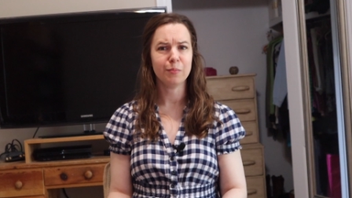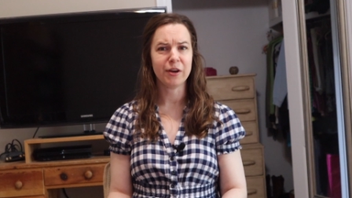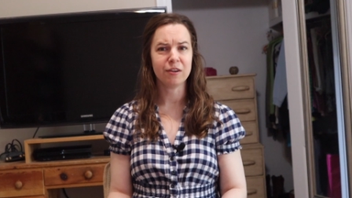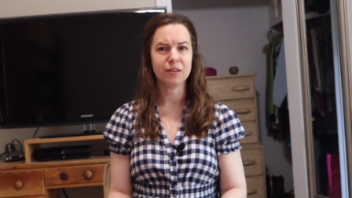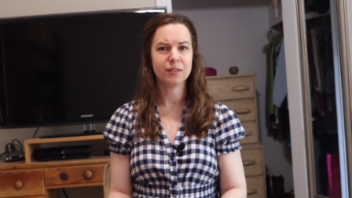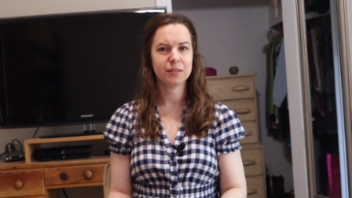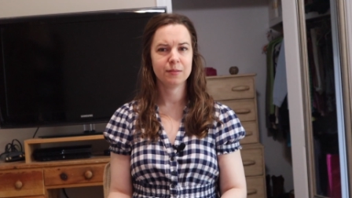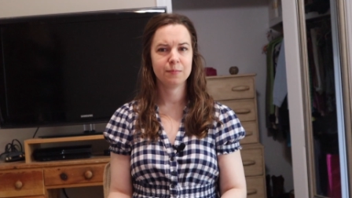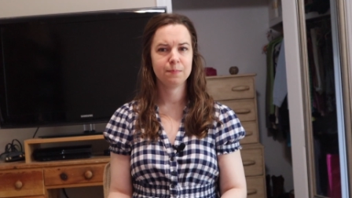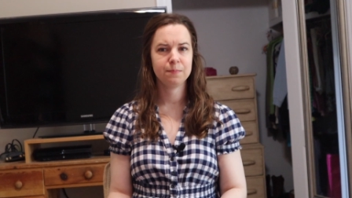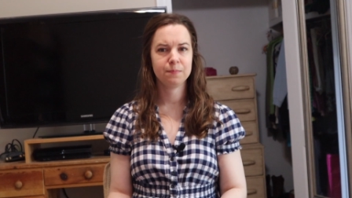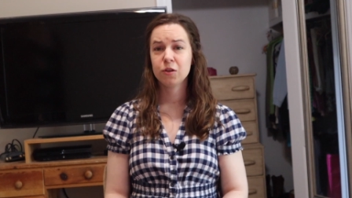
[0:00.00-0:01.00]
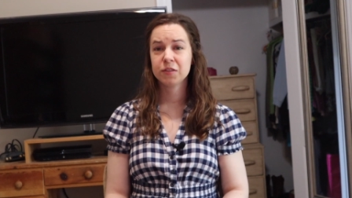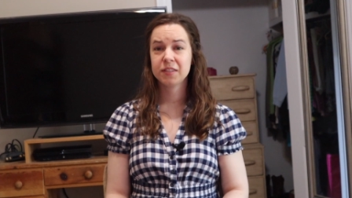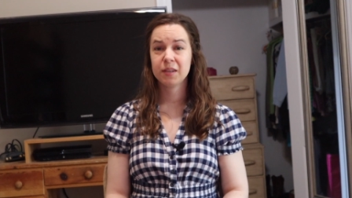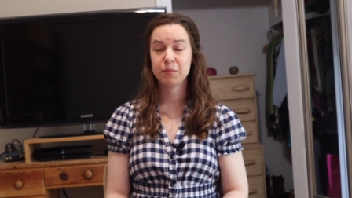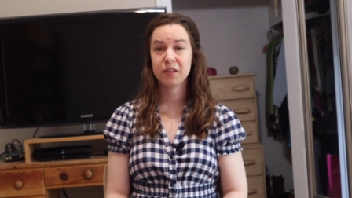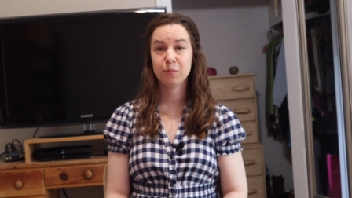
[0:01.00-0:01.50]
about it. On
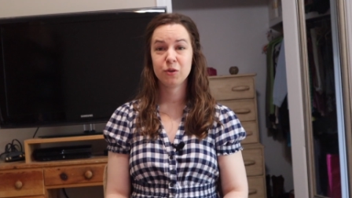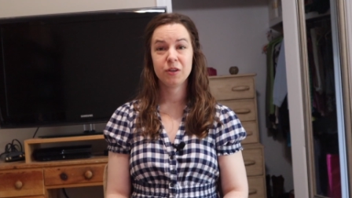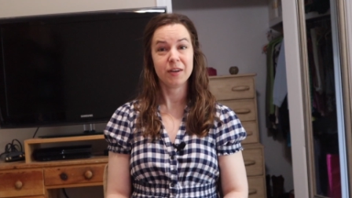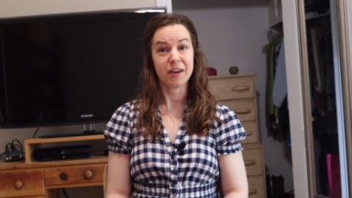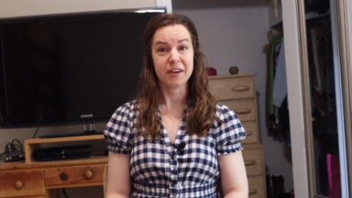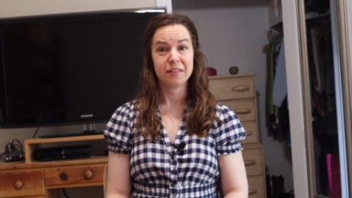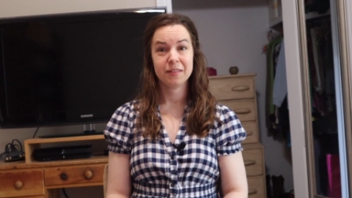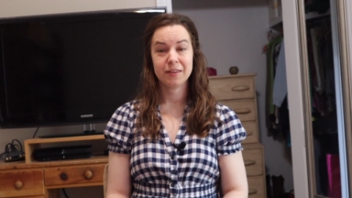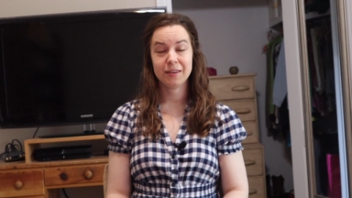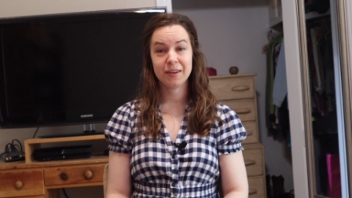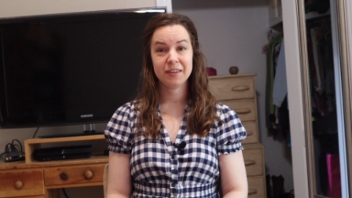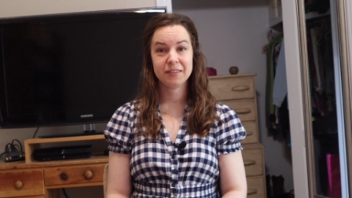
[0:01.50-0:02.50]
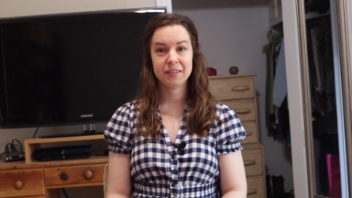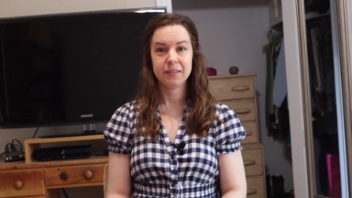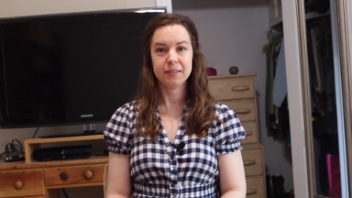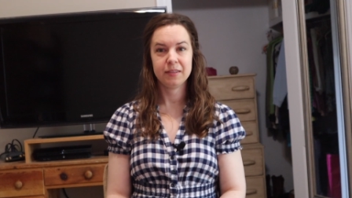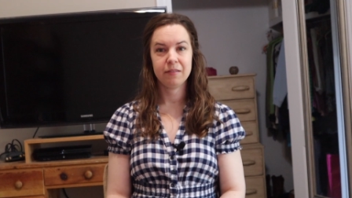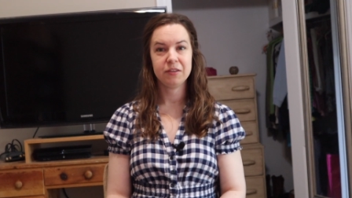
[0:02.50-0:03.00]
September 9th,
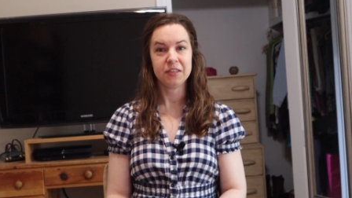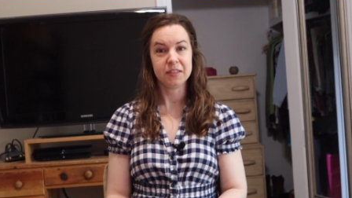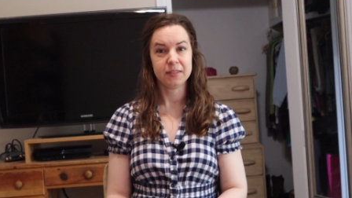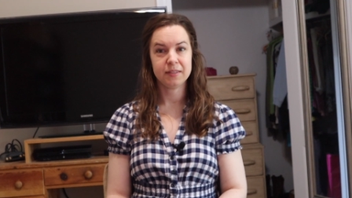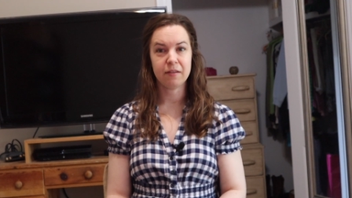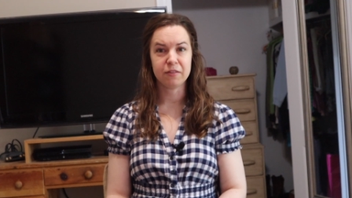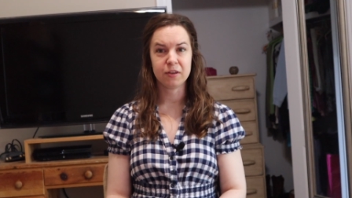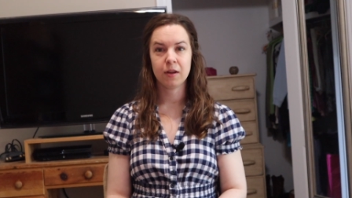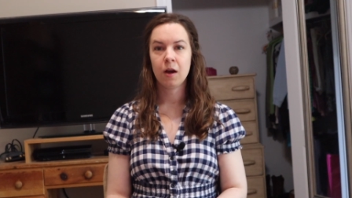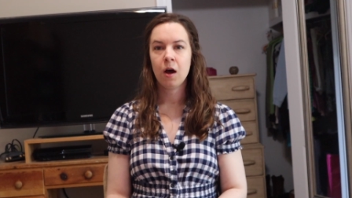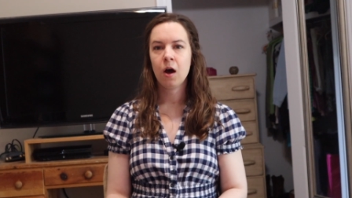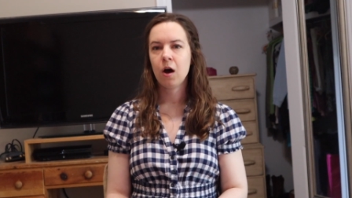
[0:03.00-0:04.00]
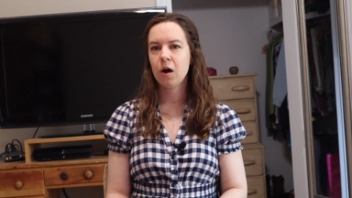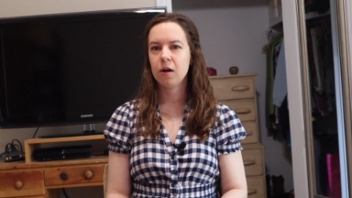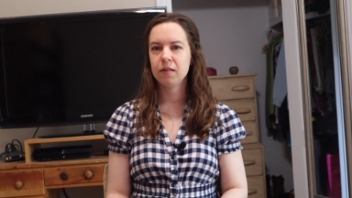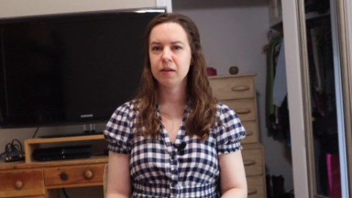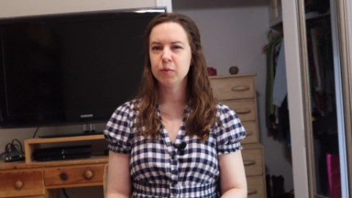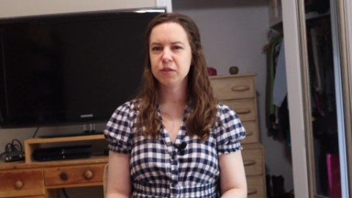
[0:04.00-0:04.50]
1977,
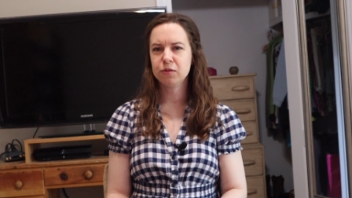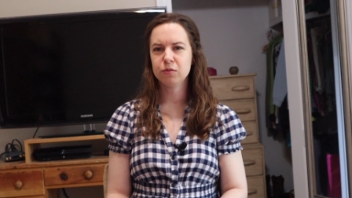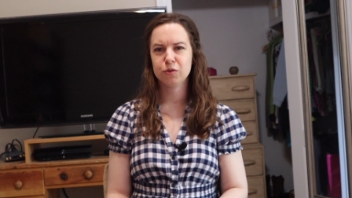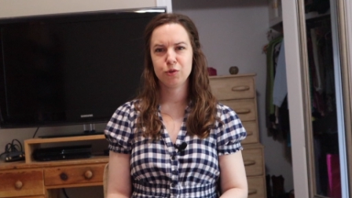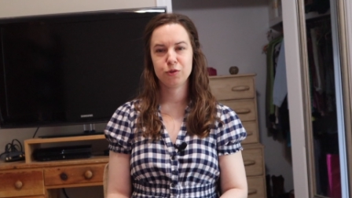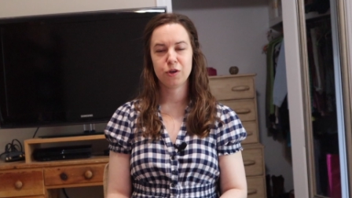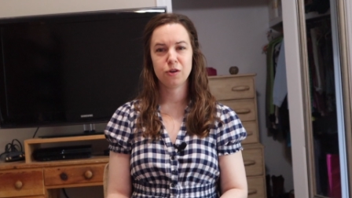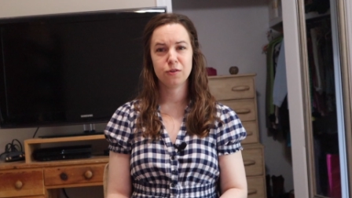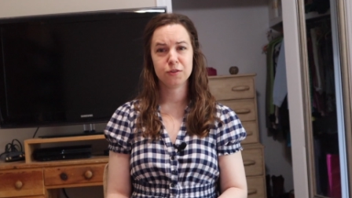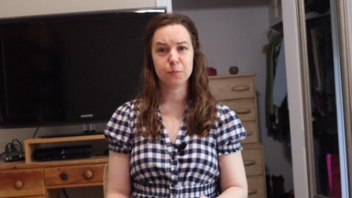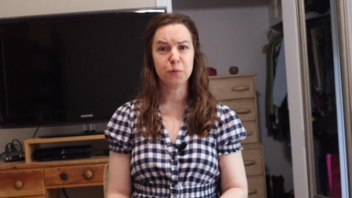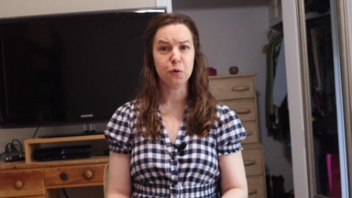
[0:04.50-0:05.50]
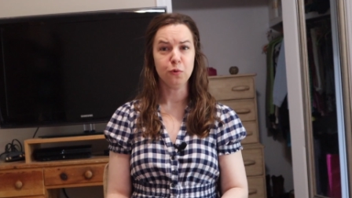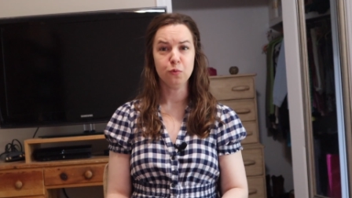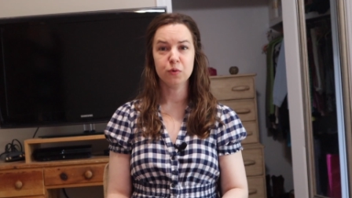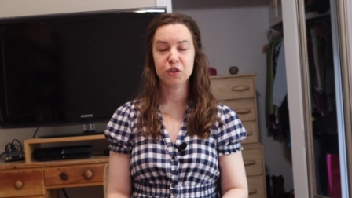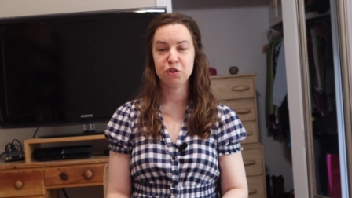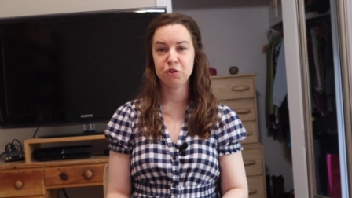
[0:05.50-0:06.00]
Holly was on Saul's boat
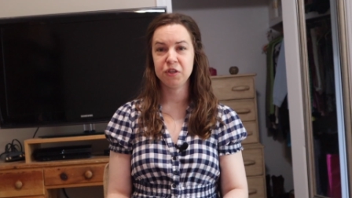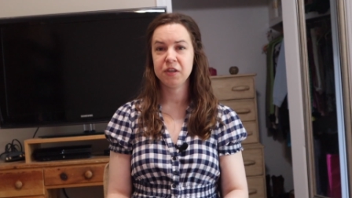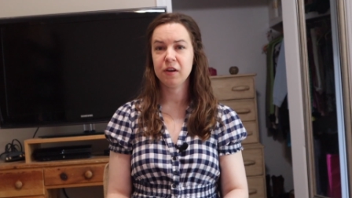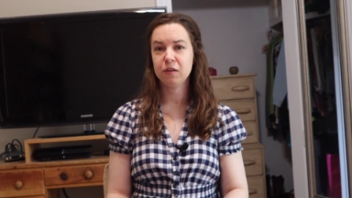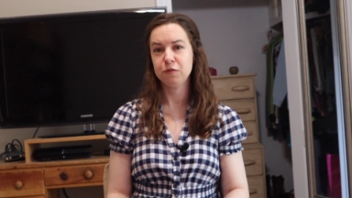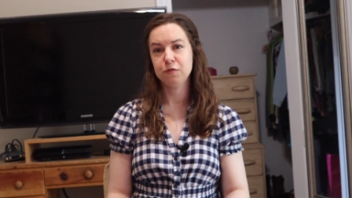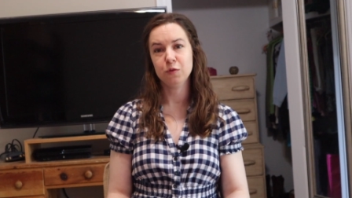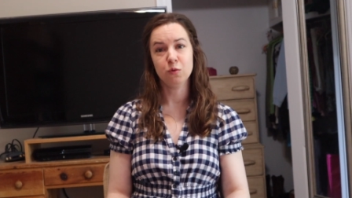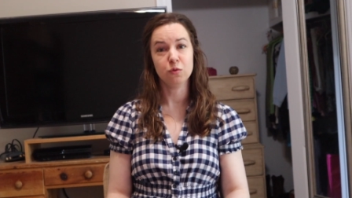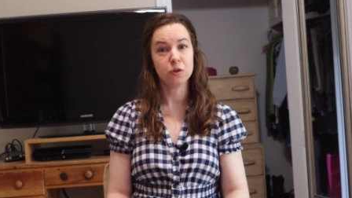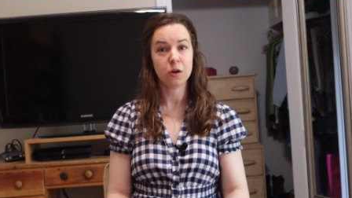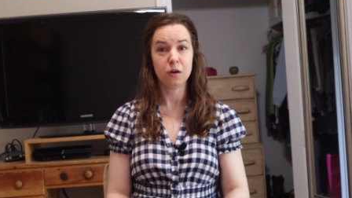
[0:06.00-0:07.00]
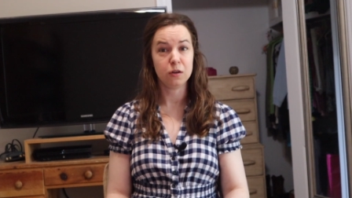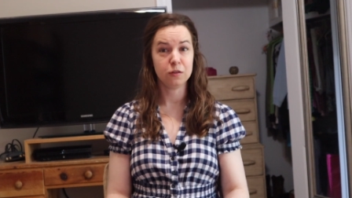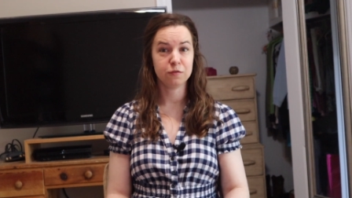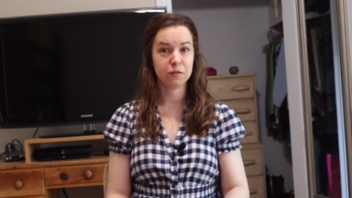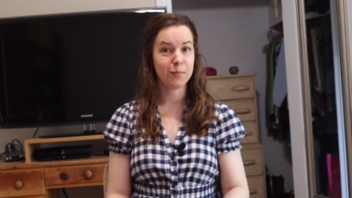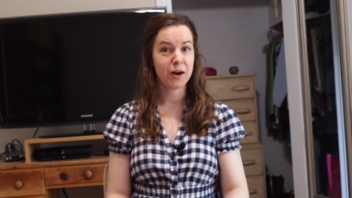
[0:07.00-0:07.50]
when she got a phone call
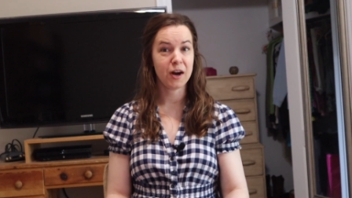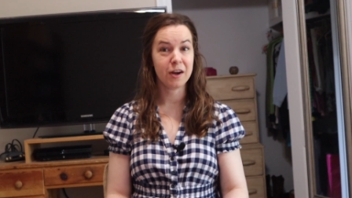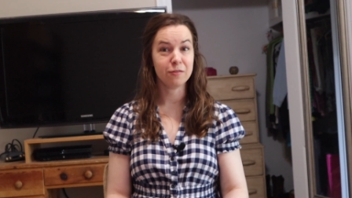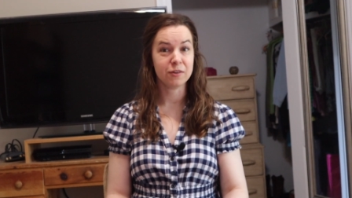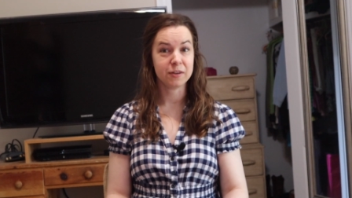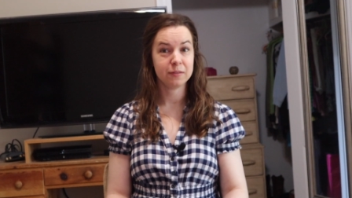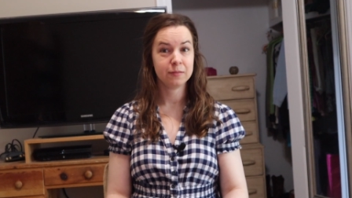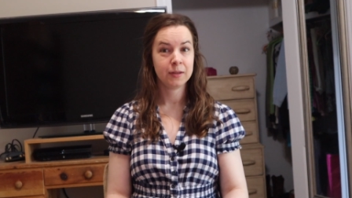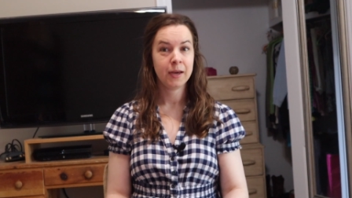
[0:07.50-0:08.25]
from Ira.